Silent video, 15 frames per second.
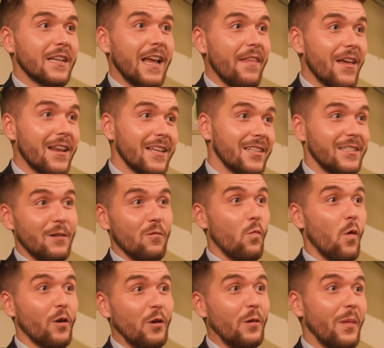to get their
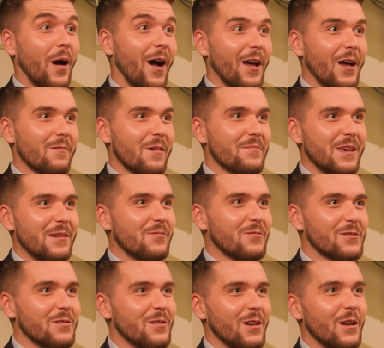listing one up higher when
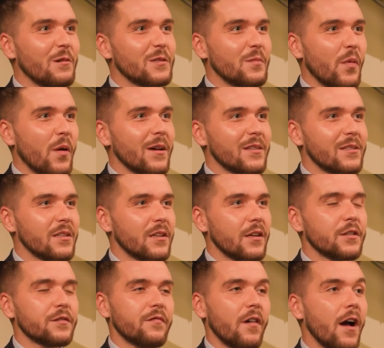people do the low to price
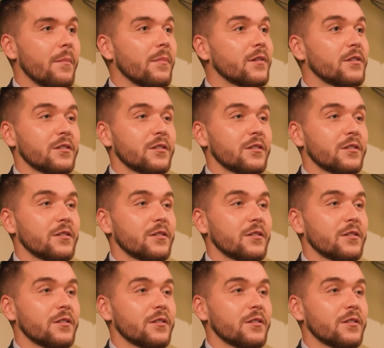search, fine.